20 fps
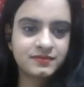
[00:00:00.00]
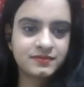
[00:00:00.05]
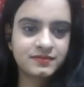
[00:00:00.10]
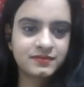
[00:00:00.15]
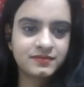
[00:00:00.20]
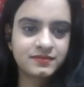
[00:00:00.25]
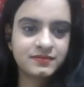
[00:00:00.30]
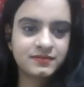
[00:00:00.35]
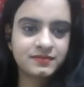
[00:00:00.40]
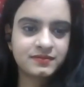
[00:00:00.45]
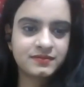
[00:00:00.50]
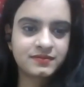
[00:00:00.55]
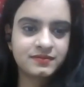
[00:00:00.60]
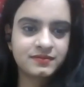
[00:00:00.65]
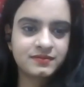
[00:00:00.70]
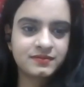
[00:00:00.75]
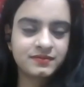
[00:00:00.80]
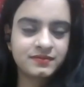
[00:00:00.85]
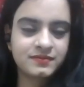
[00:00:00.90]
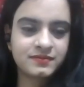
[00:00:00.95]

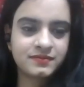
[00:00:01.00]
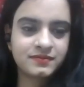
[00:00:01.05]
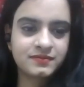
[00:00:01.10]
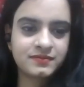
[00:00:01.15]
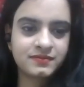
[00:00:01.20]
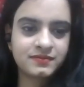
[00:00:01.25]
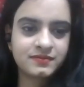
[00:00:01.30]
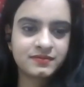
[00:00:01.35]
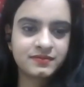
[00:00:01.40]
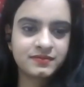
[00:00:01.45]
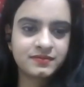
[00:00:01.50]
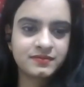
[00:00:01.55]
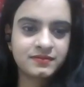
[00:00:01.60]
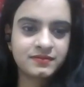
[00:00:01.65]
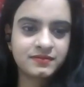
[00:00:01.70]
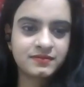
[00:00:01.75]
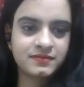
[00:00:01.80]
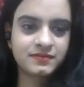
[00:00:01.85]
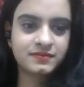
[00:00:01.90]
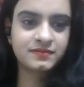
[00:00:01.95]

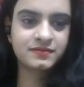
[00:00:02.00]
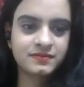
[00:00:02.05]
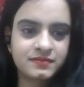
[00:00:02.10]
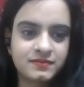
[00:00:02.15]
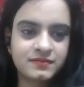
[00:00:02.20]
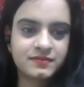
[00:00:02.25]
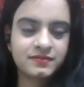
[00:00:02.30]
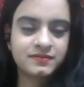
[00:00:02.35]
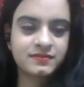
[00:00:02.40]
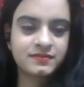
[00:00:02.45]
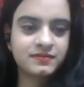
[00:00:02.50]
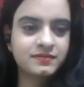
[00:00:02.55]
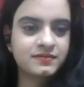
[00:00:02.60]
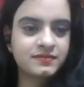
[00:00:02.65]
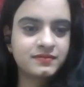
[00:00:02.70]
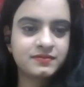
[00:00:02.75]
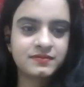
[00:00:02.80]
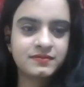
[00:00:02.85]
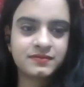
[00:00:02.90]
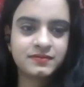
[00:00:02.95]

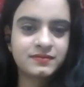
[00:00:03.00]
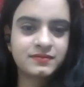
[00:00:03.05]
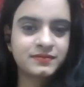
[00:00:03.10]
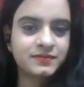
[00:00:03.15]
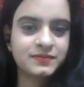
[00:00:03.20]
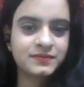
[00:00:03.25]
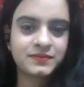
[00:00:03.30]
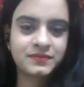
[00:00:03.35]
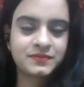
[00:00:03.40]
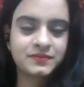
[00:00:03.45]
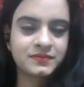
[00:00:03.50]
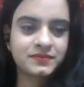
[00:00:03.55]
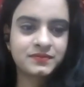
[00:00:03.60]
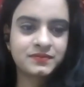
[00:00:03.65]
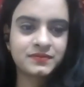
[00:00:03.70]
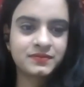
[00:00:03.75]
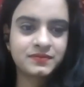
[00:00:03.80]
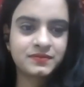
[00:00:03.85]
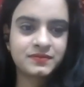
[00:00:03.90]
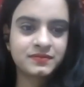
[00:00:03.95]

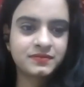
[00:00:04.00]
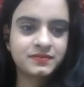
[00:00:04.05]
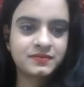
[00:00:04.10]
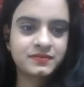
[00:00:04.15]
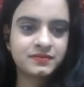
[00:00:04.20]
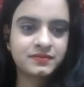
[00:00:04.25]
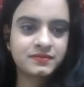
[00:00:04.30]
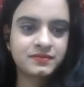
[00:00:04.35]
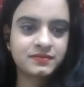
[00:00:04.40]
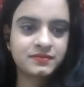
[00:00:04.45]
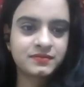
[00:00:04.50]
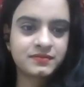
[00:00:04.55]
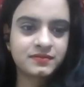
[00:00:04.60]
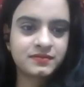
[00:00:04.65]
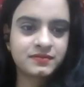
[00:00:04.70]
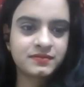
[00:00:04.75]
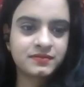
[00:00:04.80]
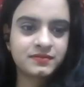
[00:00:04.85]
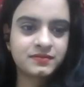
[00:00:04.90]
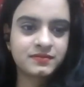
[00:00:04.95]

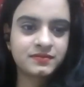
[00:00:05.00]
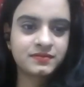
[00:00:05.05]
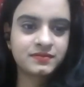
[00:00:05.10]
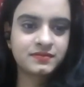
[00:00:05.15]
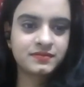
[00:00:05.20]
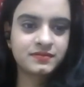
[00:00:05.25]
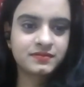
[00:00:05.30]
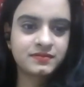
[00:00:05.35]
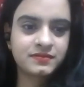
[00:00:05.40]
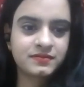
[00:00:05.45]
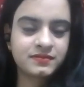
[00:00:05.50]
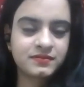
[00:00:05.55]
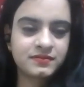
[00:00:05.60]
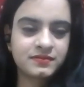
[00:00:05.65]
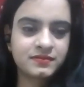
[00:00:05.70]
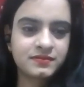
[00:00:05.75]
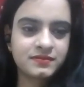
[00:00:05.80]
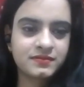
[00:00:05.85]
No words are spoken by the person on screen.